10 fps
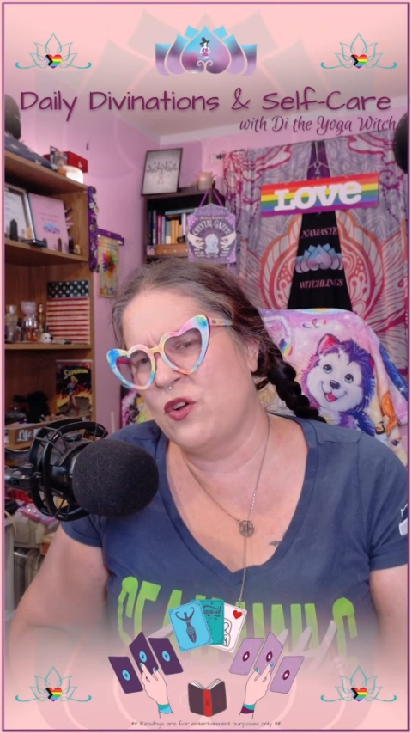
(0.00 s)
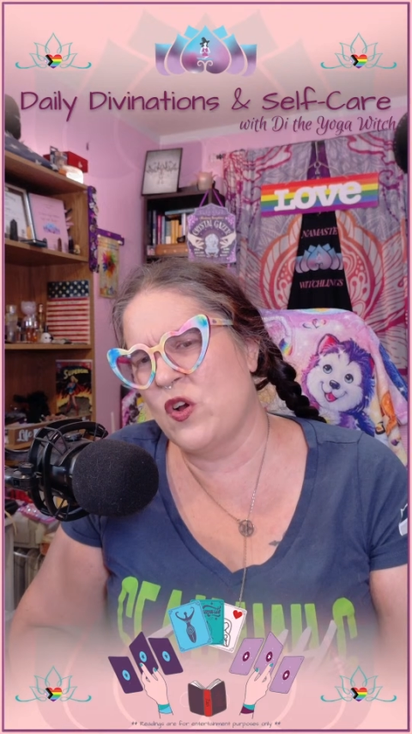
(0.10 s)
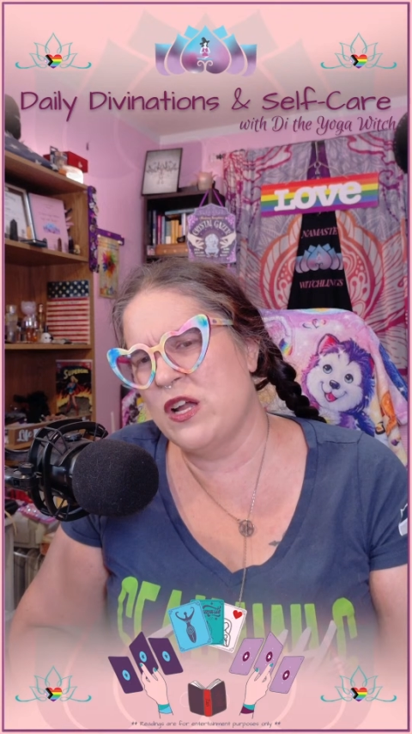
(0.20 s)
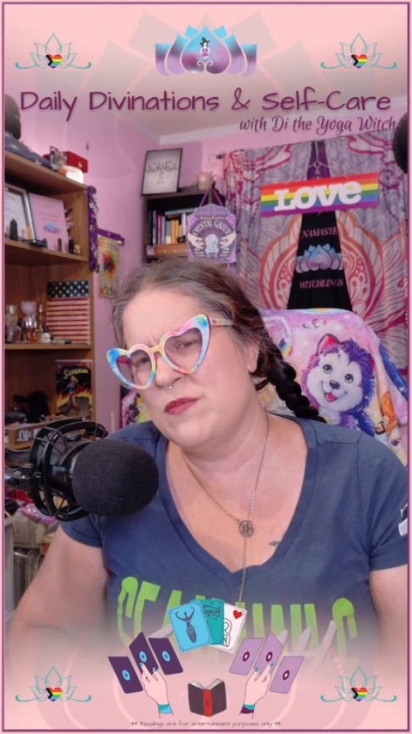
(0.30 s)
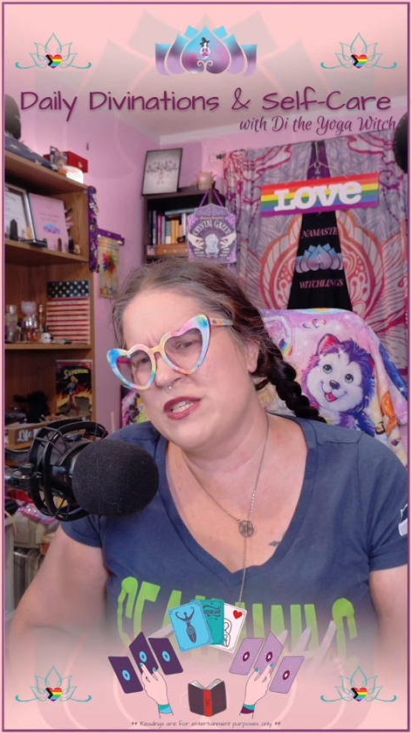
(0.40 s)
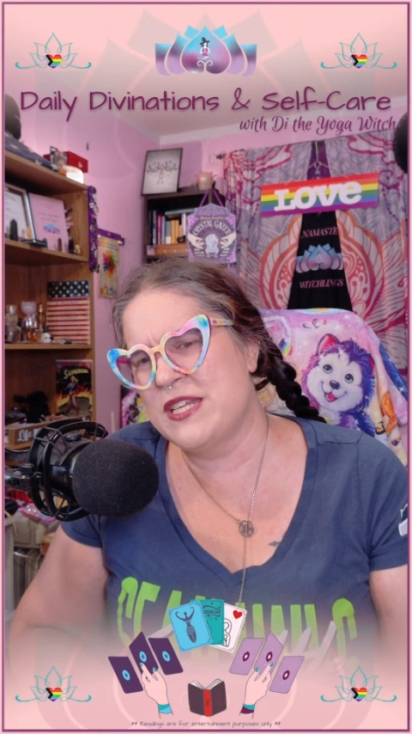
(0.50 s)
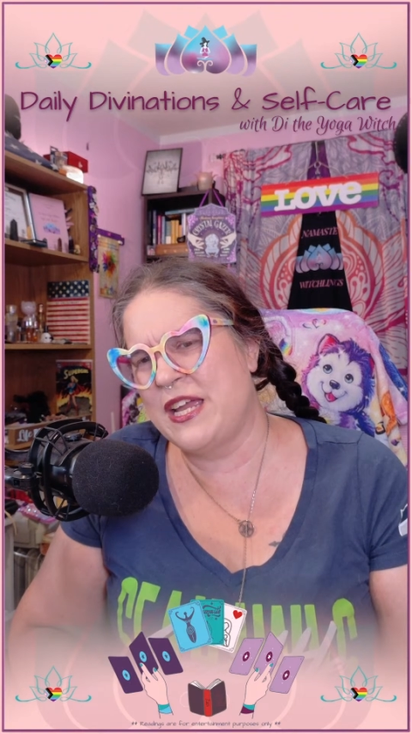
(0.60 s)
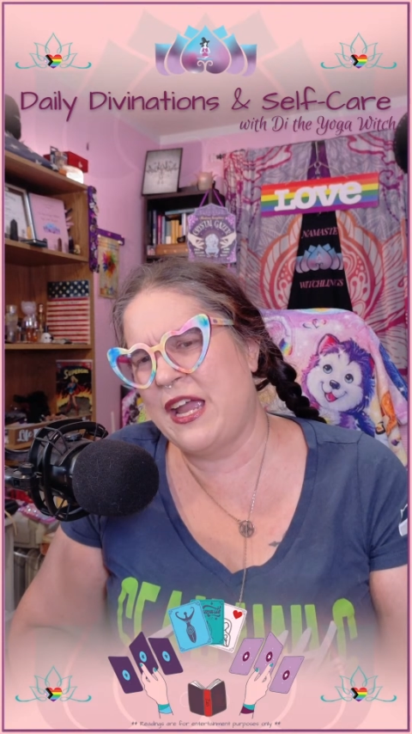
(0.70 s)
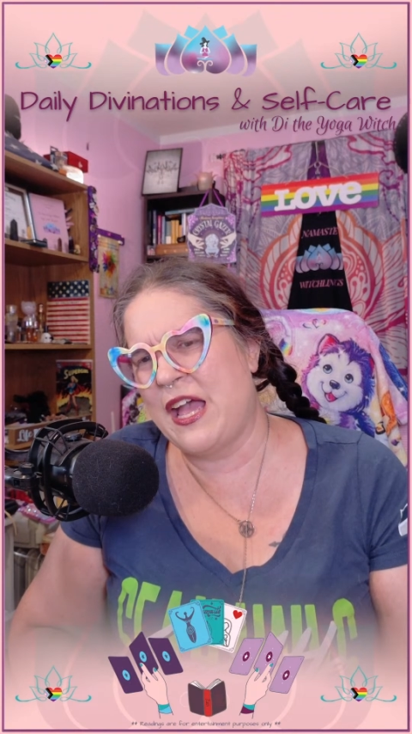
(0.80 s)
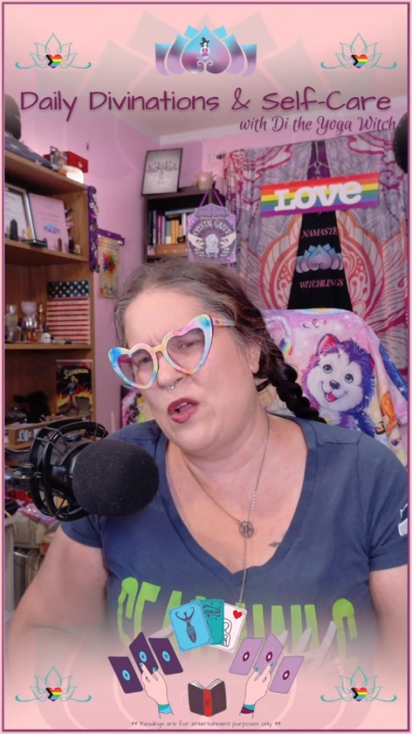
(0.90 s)
Graham is
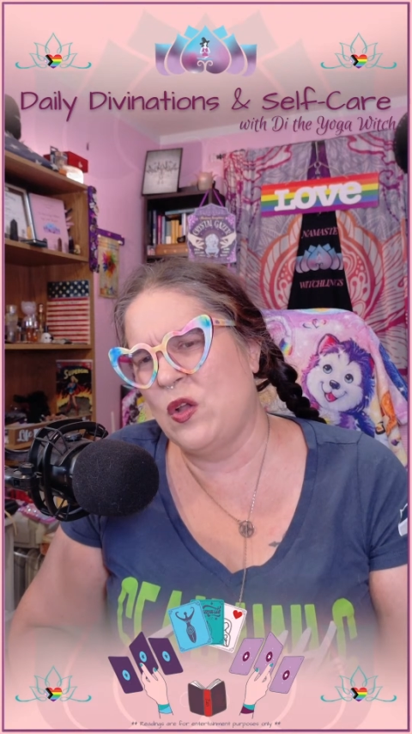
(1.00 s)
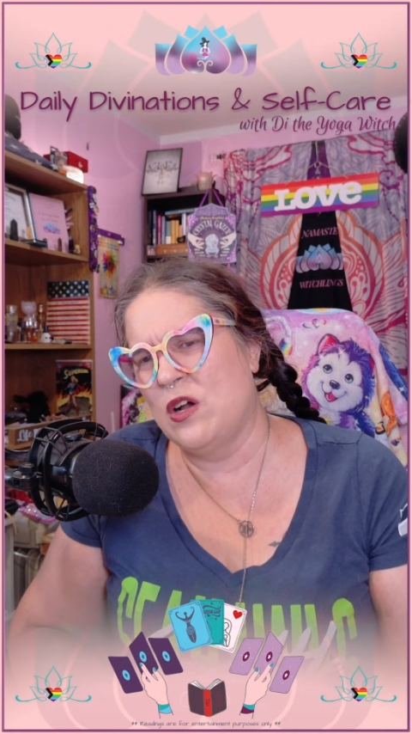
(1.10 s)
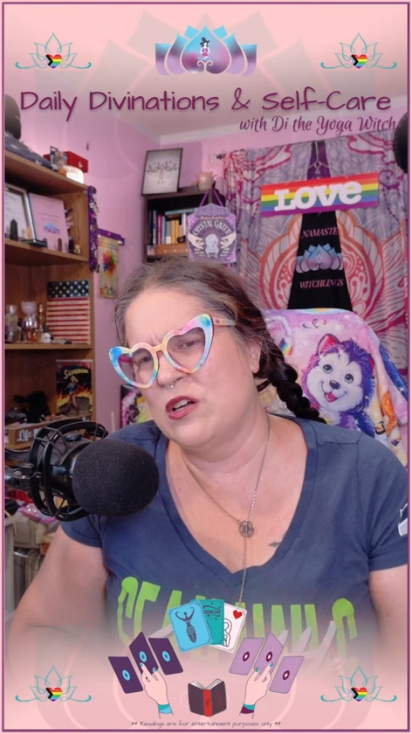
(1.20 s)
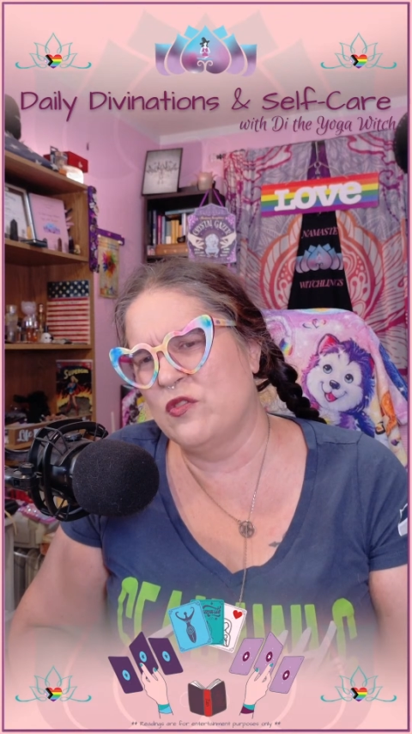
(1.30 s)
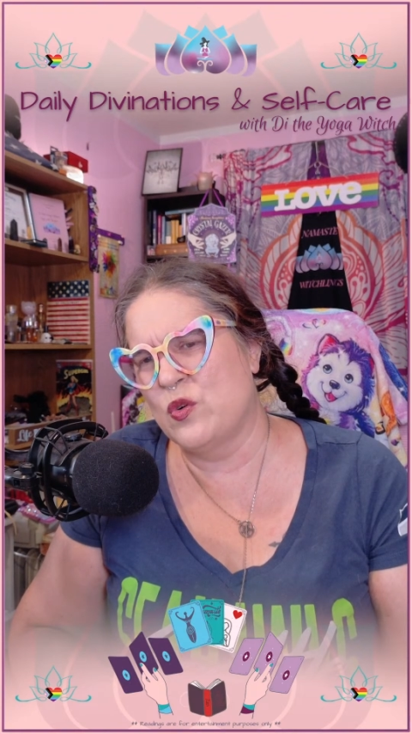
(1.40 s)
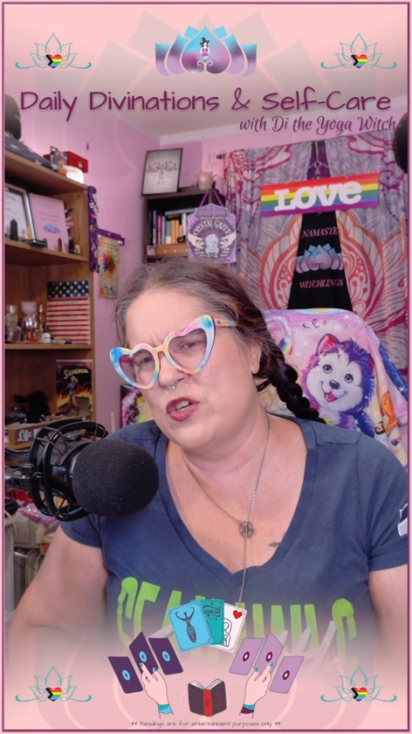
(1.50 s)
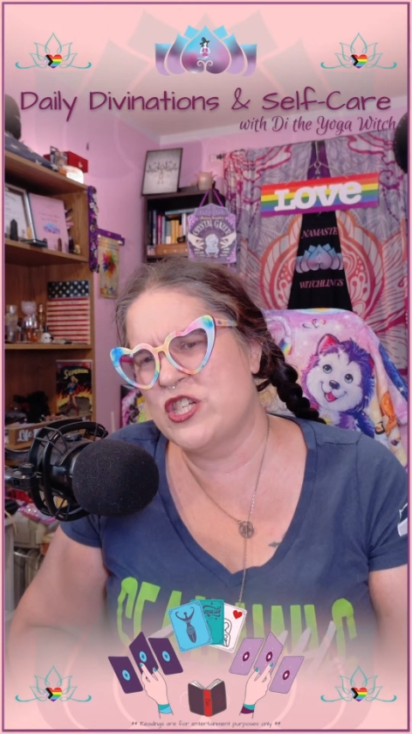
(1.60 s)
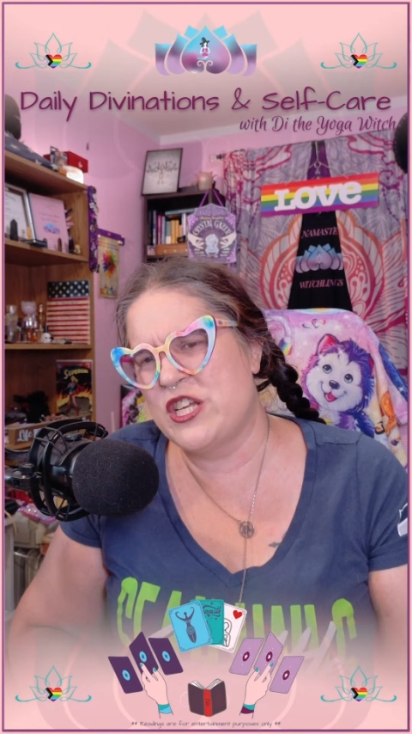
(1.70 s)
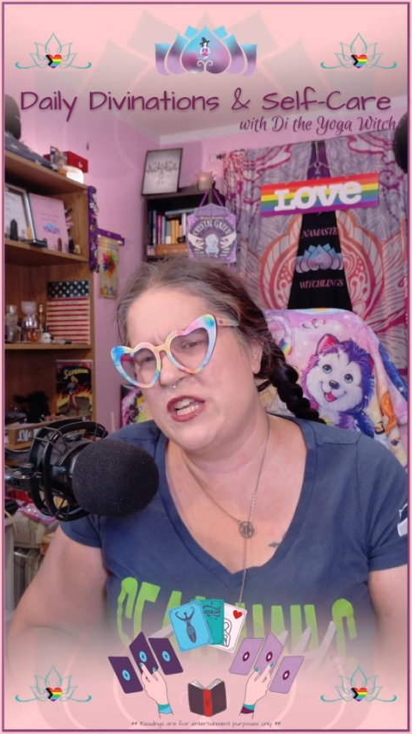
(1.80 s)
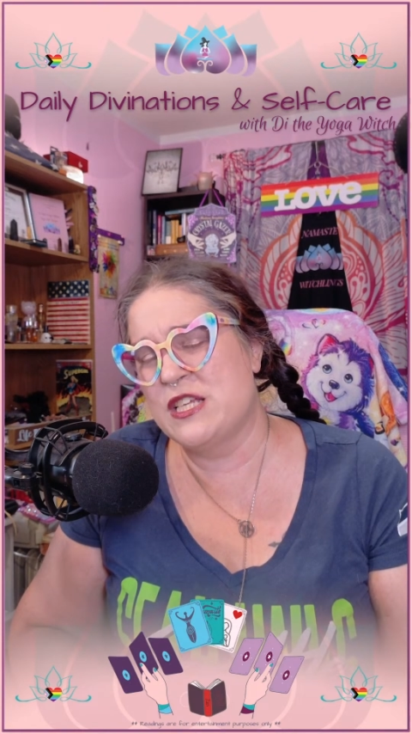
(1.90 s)
saying how long for
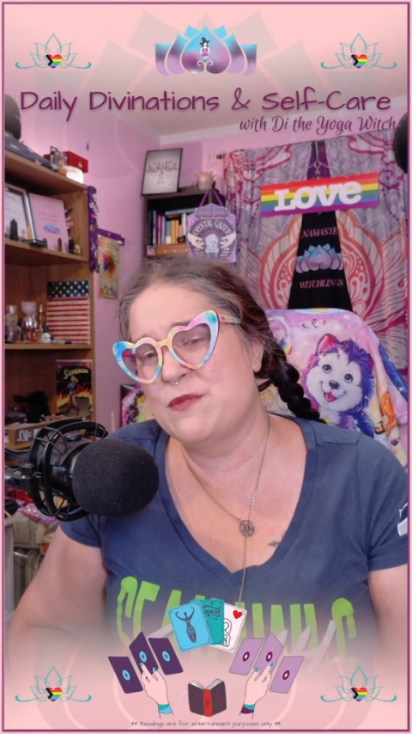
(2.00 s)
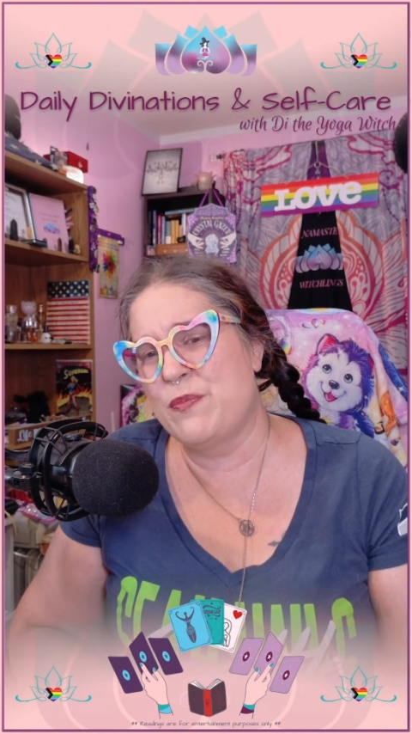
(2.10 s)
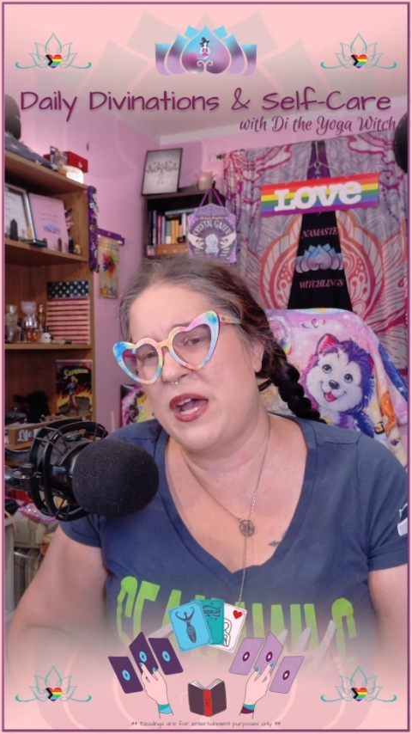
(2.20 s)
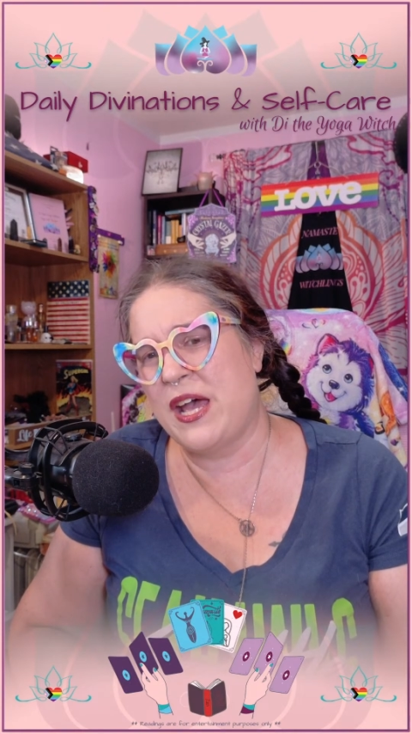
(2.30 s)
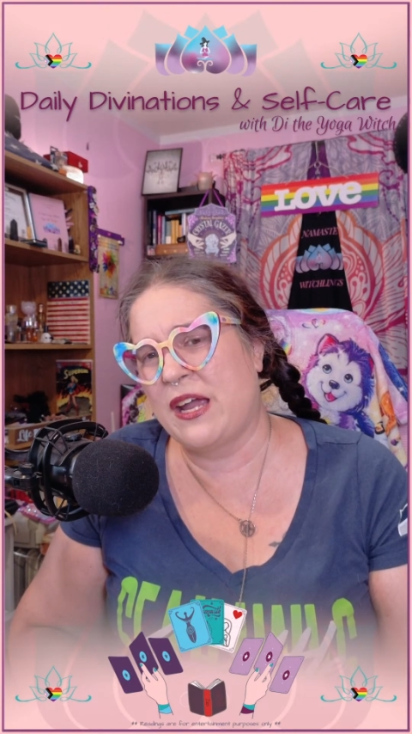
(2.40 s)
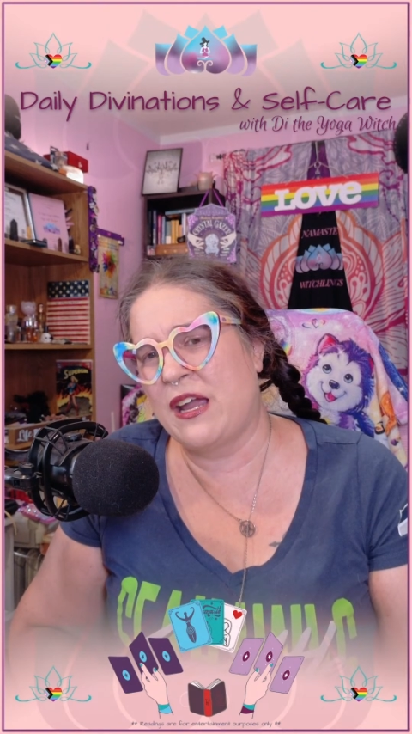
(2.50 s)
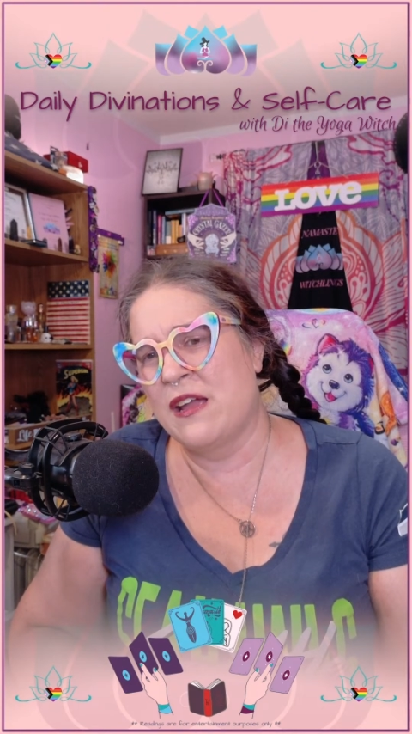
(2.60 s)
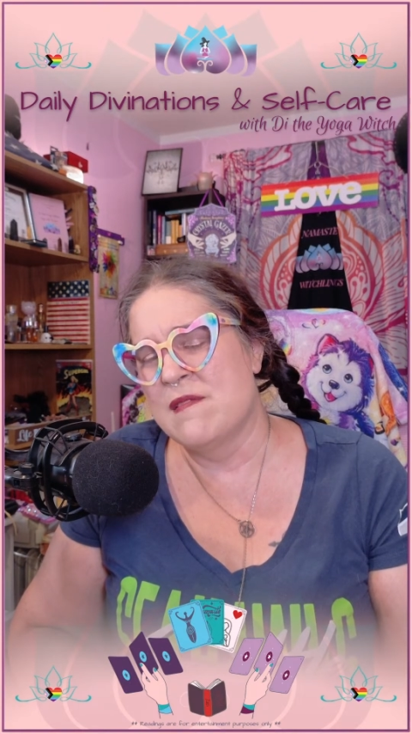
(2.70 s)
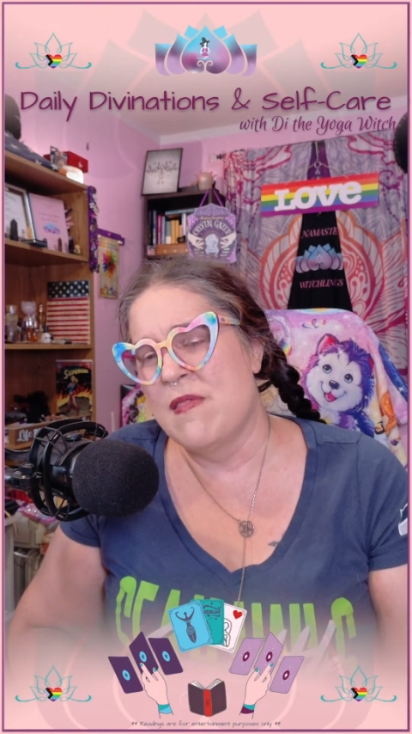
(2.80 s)
she is back.